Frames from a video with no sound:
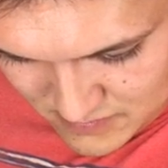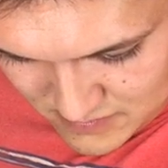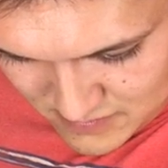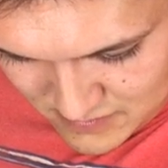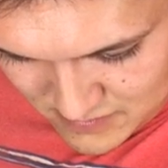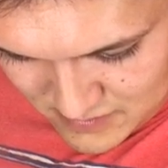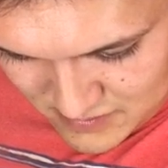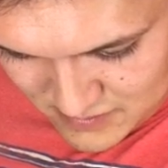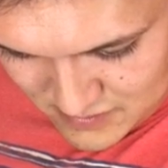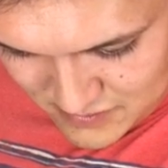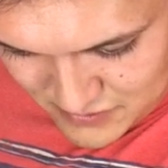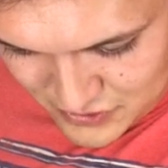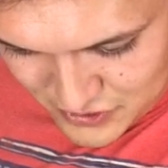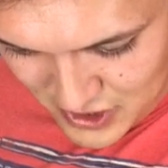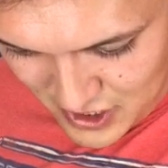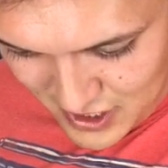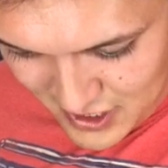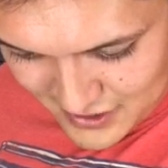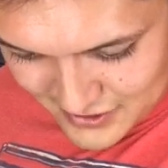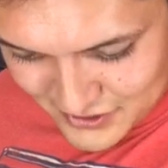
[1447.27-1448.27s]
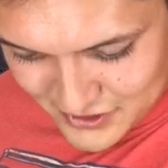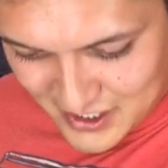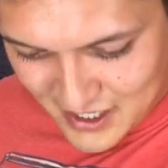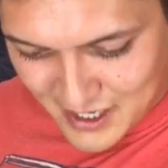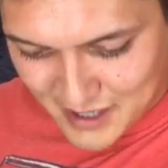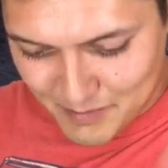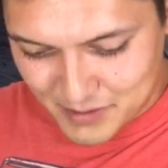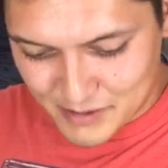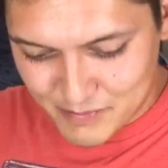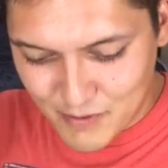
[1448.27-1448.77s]
All right. John
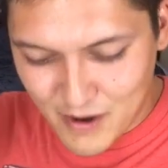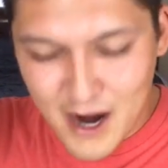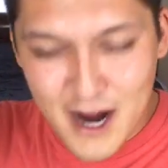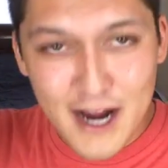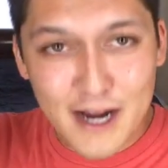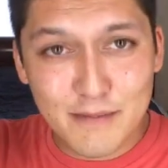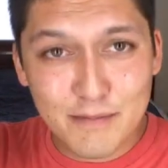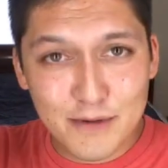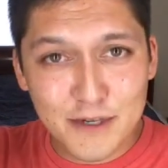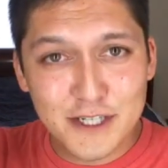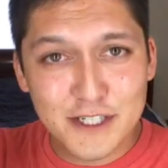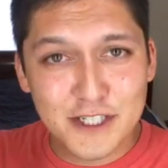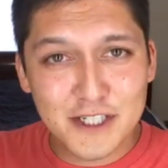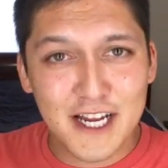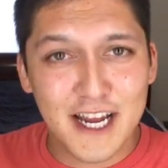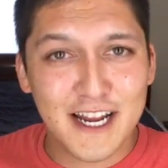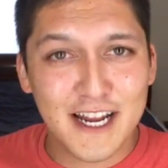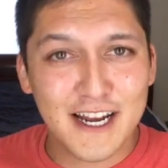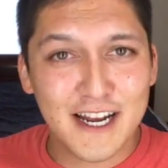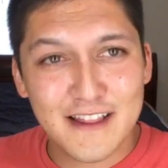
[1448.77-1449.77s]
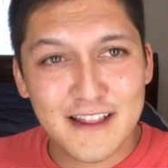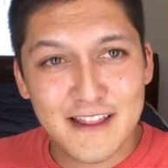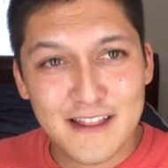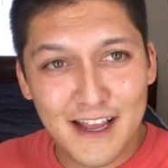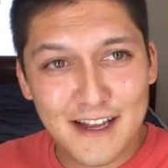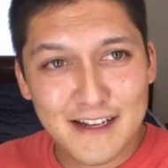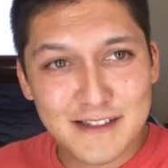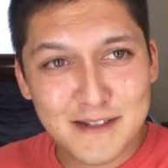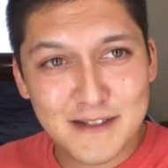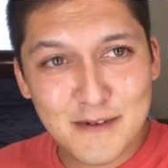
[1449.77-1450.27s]
McBride, appreciate it.
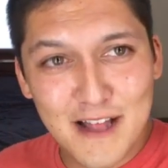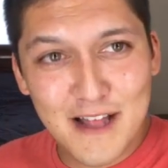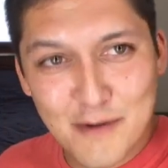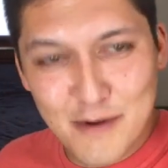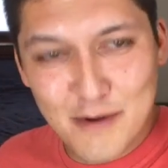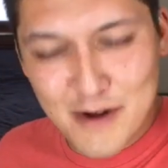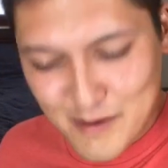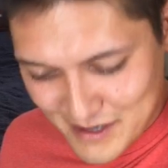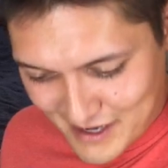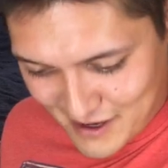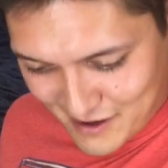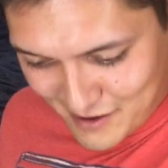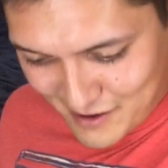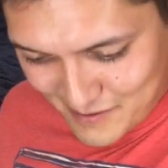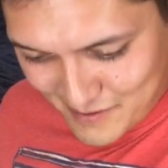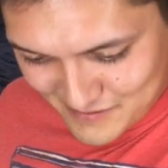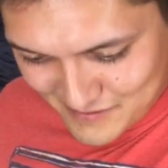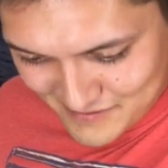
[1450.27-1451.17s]
Thanks. I'm glad we're able to help.